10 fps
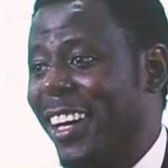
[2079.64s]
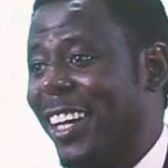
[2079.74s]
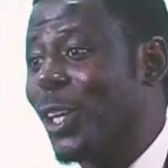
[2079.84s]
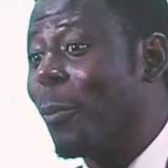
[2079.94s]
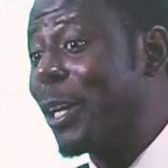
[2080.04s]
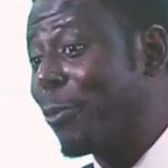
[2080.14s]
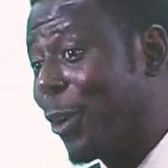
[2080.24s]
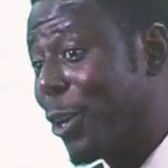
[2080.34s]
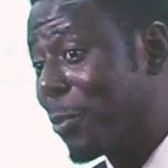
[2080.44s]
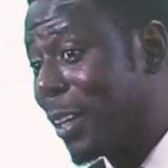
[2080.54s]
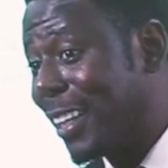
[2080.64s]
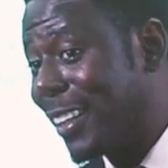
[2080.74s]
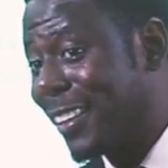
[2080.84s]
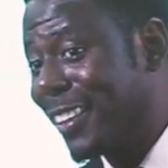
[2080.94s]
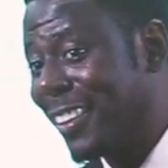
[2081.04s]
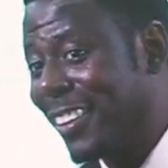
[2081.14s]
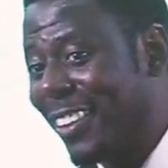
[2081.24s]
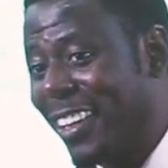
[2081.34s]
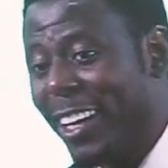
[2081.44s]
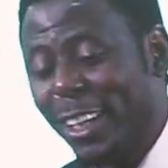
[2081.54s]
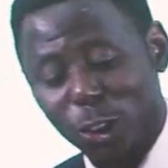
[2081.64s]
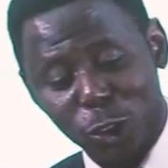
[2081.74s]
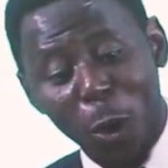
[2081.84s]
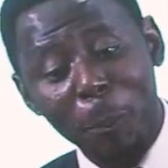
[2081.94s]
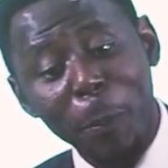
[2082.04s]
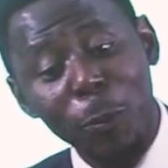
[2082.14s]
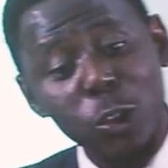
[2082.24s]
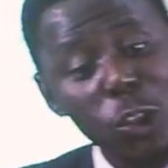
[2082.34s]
Is somebody following me? Some people